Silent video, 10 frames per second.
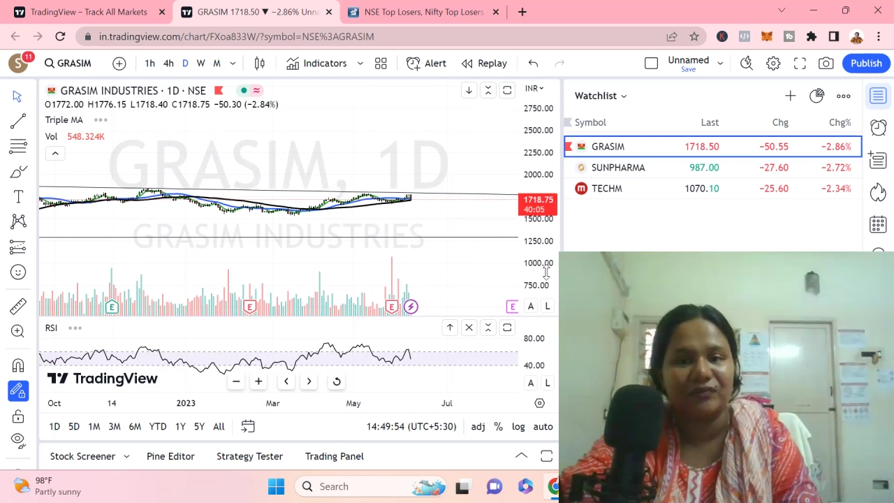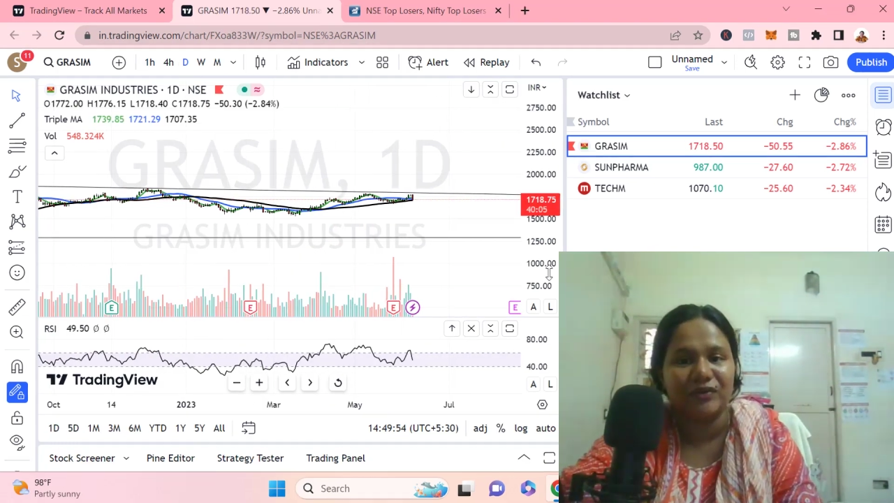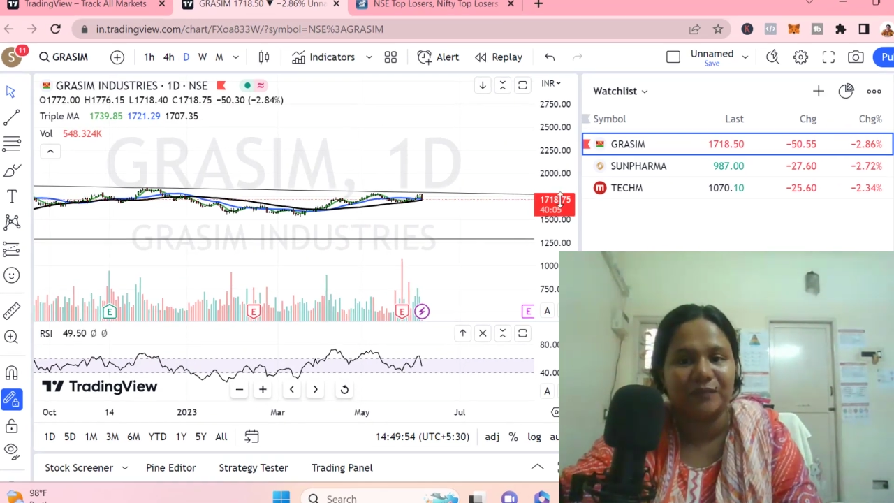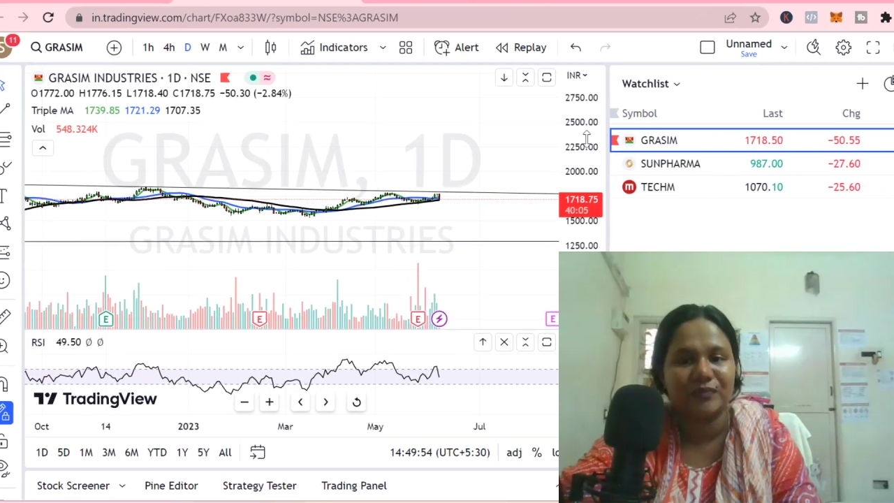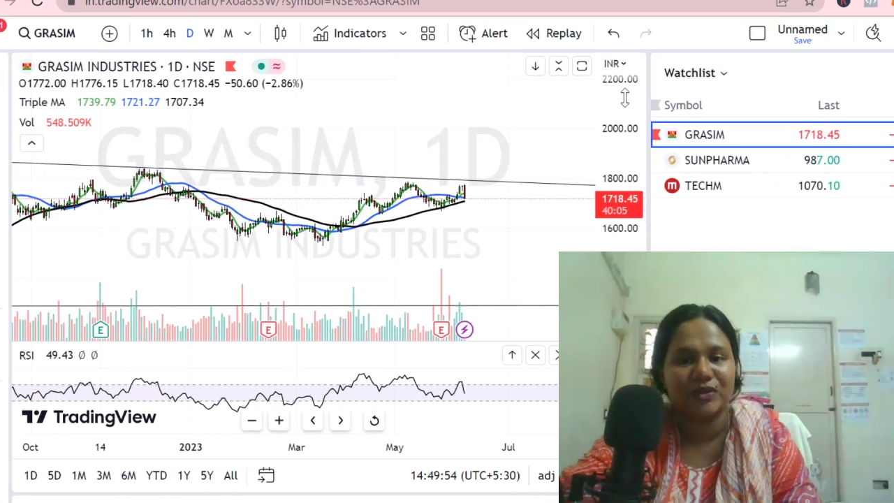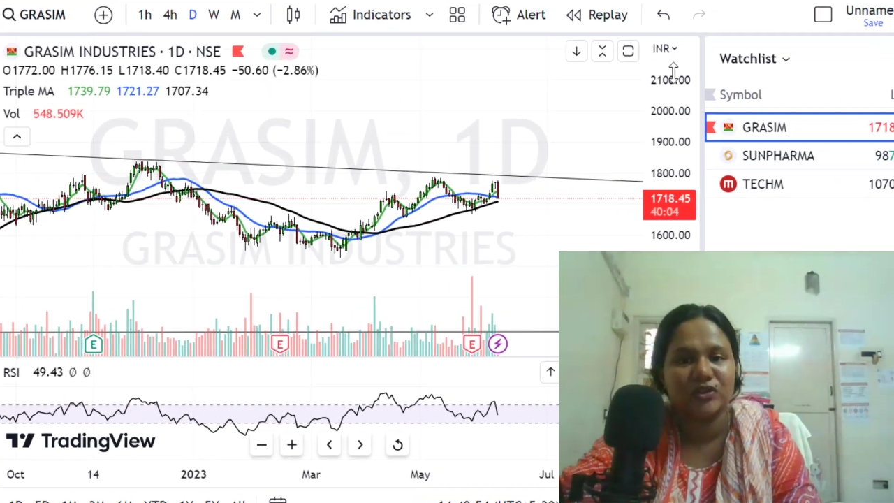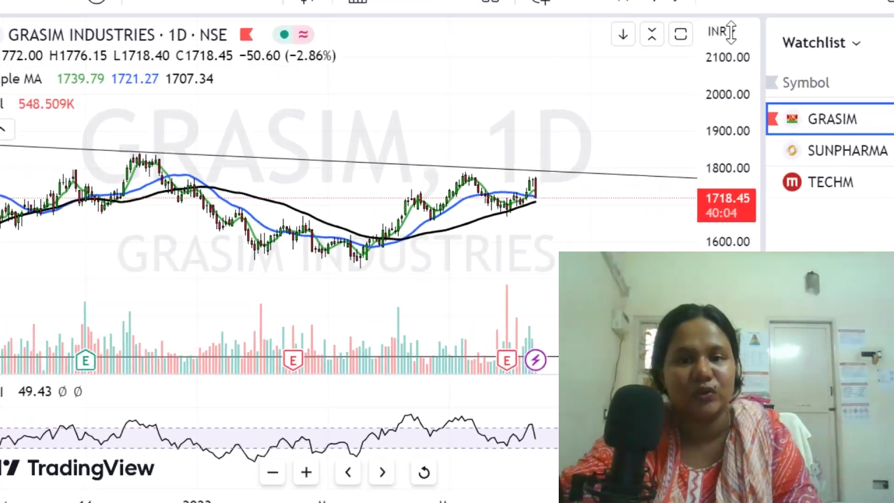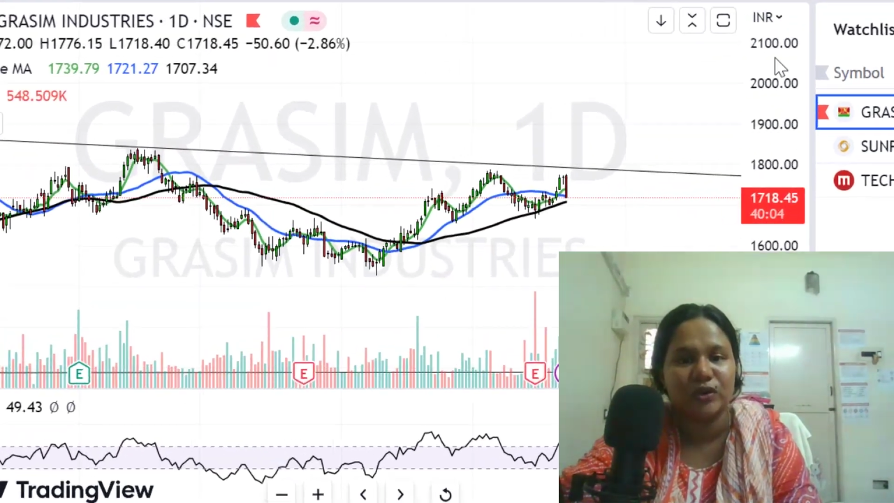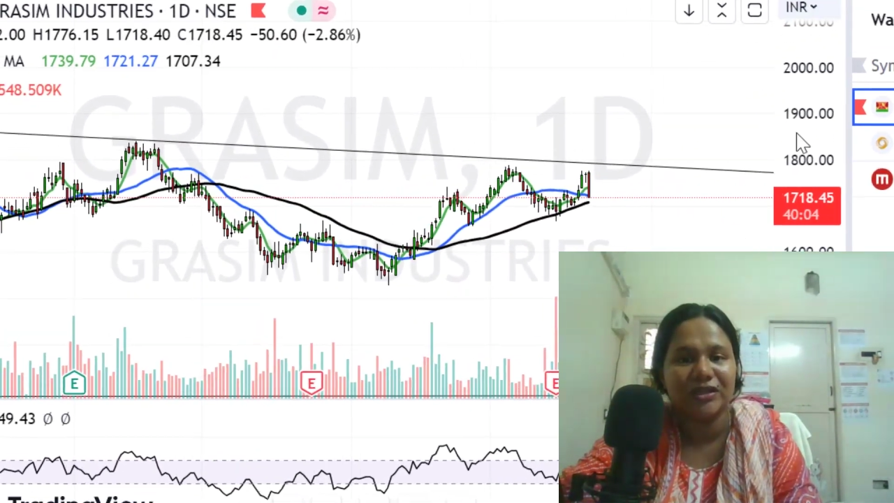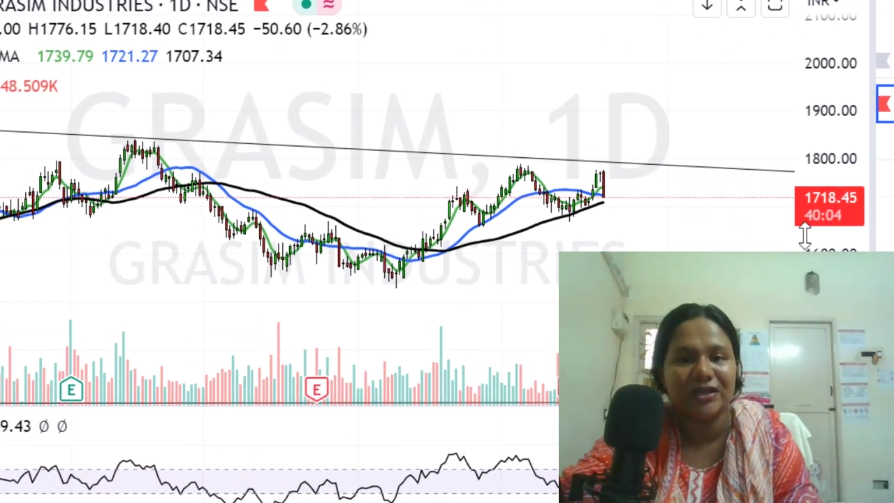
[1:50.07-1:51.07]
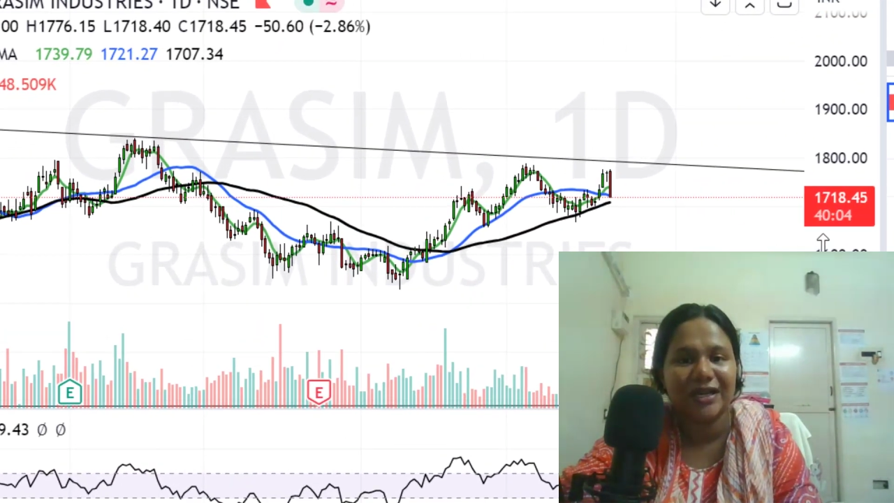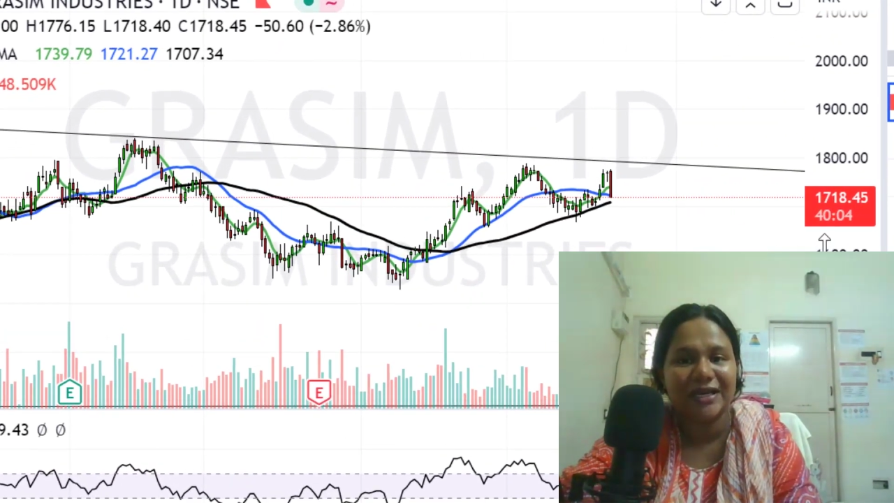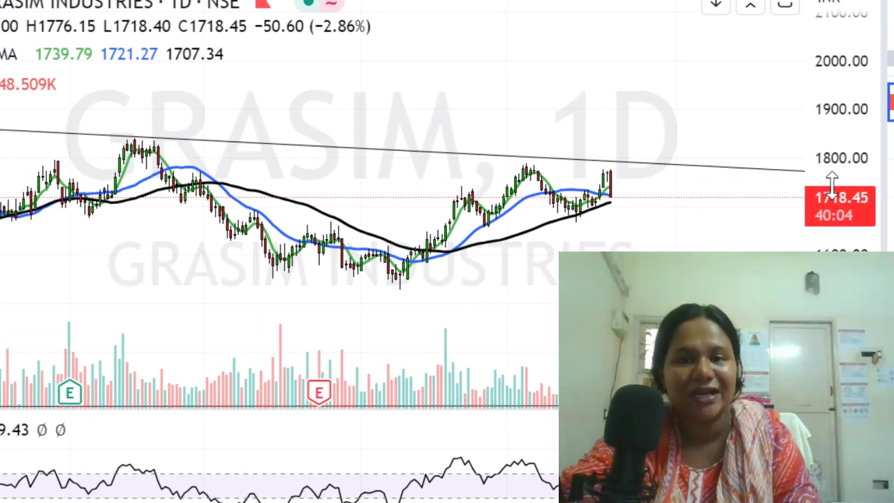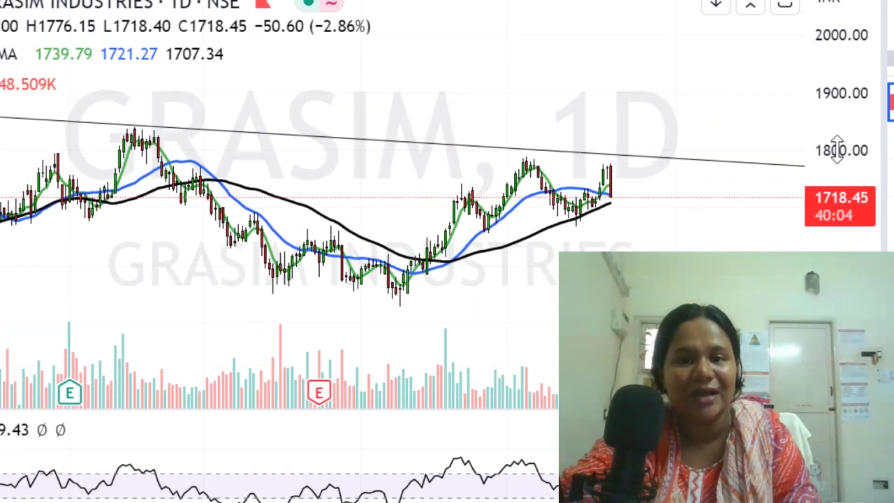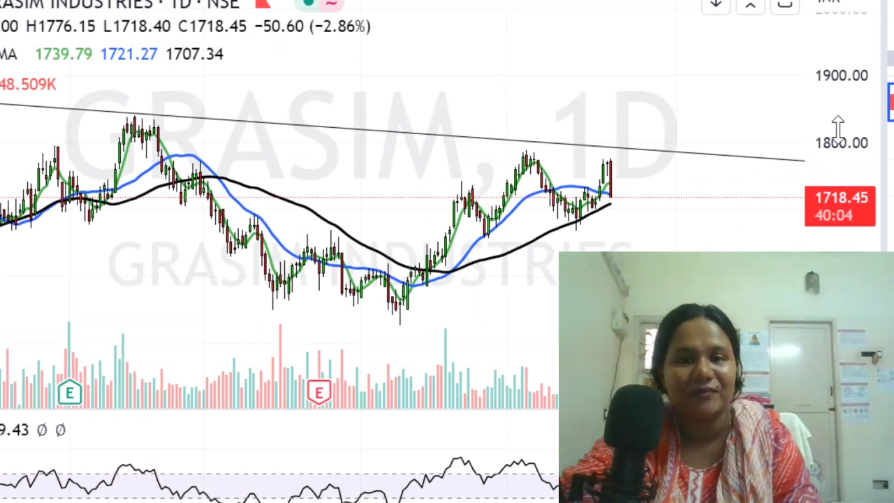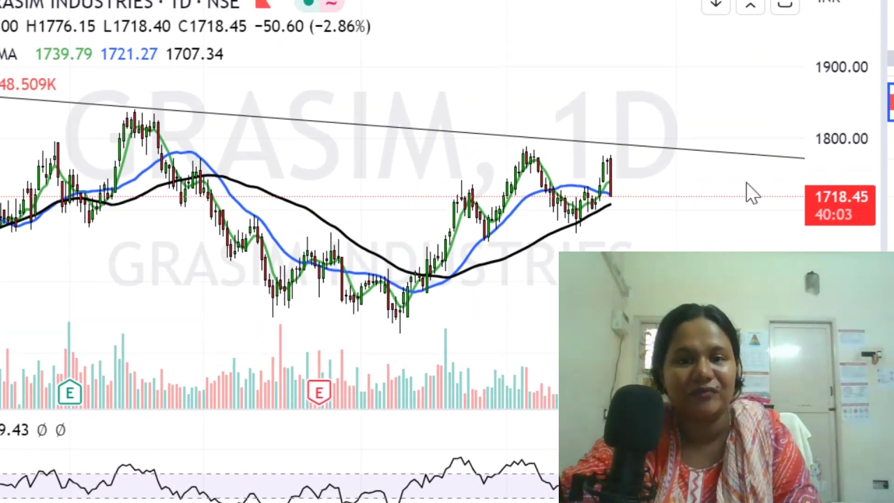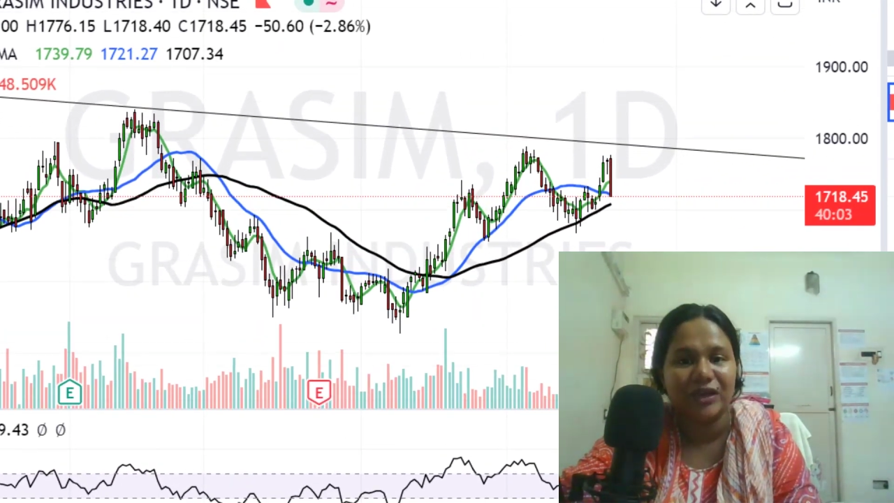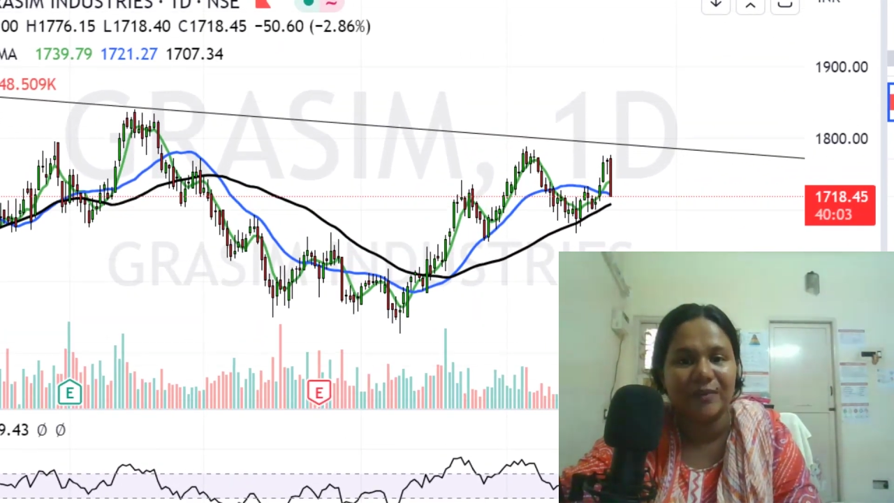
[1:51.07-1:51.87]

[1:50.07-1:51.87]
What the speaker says: So in the daily time frame,